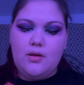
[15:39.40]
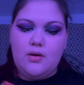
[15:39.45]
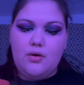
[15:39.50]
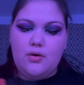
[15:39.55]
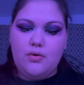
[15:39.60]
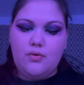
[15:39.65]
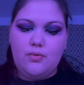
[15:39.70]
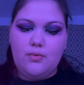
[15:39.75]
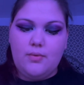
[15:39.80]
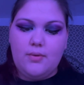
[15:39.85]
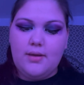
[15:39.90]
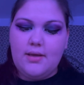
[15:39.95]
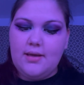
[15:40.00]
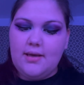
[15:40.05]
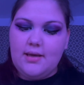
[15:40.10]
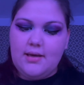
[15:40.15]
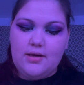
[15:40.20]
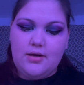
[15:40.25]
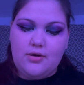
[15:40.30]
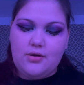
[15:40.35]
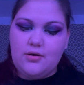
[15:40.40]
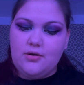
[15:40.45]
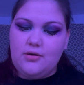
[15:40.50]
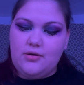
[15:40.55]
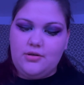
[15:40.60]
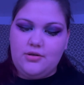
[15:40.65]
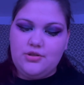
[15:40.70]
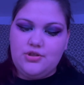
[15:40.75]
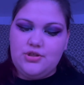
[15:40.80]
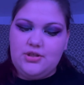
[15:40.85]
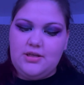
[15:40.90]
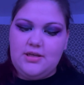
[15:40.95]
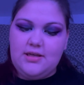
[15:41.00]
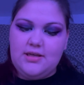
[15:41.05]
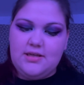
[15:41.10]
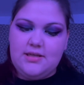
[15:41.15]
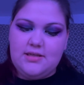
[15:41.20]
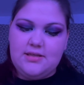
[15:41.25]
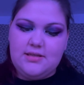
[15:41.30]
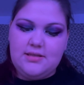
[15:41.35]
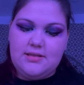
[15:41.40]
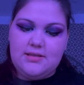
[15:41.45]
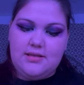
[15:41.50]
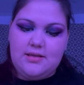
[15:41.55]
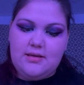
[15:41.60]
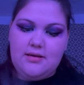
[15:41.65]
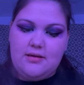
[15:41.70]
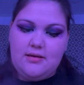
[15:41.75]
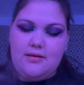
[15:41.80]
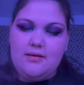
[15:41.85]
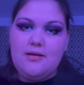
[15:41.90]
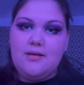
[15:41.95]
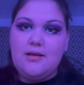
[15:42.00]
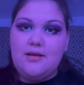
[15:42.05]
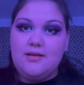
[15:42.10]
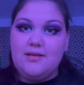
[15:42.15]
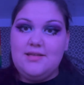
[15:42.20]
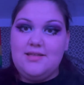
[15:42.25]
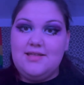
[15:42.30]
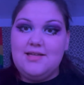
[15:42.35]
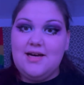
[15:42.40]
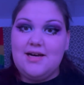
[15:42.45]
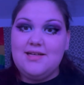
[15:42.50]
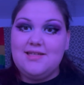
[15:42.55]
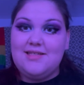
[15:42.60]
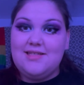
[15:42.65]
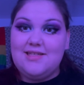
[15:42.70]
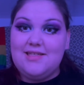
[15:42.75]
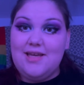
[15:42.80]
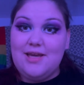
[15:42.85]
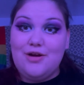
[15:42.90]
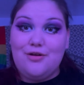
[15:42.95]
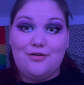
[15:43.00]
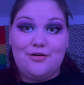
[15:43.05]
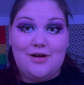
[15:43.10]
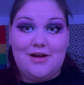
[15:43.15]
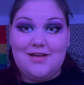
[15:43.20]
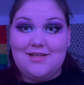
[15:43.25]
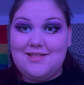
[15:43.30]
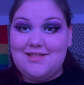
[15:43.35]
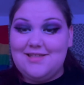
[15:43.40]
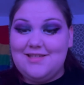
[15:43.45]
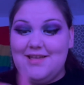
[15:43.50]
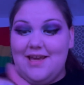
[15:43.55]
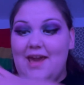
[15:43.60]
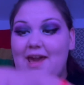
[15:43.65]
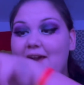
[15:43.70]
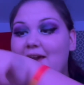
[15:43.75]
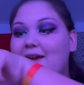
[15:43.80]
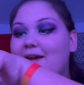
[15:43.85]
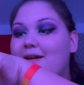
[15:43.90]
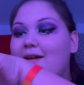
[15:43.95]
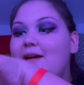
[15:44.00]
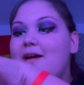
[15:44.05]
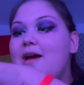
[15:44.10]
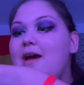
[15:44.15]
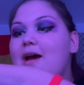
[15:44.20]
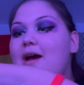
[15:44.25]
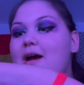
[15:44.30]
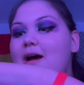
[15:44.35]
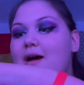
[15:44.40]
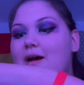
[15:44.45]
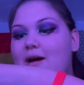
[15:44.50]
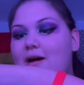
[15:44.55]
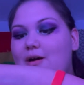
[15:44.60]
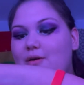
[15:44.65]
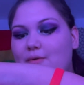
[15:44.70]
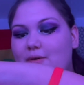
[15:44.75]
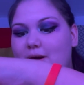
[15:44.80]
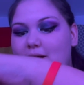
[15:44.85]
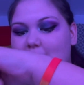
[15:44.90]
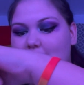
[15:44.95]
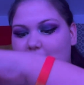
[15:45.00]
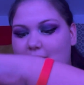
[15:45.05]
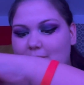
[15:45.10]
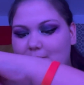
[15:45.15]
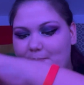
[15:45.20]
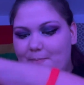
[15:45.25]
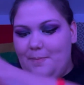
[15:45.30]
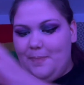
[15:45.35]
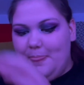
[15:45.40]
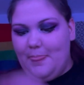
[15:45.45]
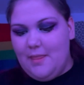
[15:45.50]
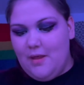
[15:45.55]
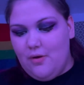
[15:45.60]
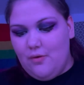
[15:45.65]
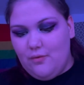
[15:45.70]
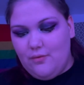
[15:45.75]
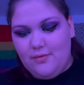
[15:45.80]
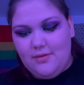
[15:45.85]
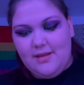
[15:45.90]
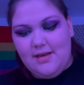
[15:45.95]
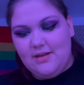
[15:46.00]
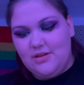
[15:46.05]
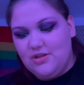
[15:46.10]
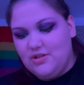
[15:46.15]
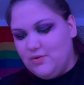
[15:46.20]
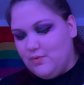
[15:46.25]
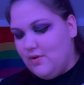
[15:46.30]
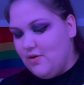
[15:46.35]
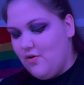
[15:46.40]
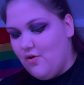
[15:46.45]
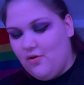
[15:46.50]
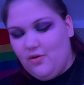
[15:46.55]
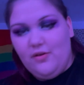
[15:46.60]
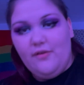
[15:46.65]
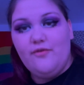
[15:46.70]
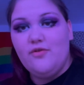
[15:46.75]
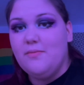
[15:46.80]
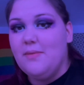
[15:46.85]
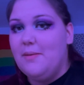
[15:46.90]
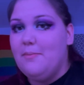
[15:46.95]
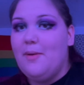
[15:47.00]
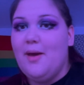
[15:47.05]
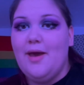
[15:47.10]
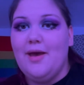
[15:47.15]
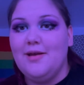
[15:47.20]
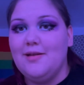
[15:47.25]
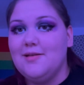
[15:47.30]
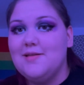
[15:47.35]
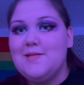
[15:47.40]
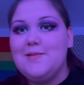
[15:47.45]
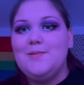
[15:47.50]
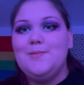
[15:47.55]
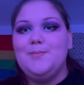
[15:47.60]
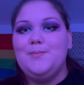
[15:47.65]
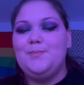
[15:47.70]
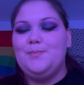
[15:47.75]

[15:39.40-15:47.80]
Oh, girl, she is dusty crusty. Okay. Oh, that just went all over my pants.